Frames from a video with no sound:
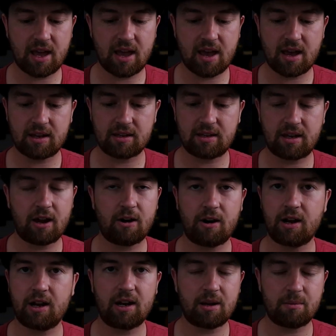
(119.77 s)
and
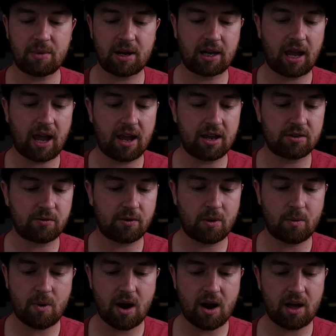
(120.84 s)
carrying it in my case for
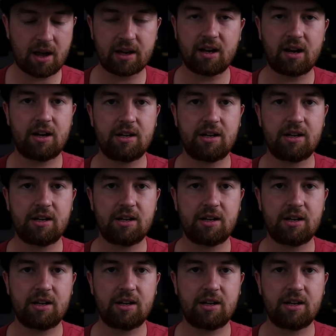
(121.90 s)
a while, I can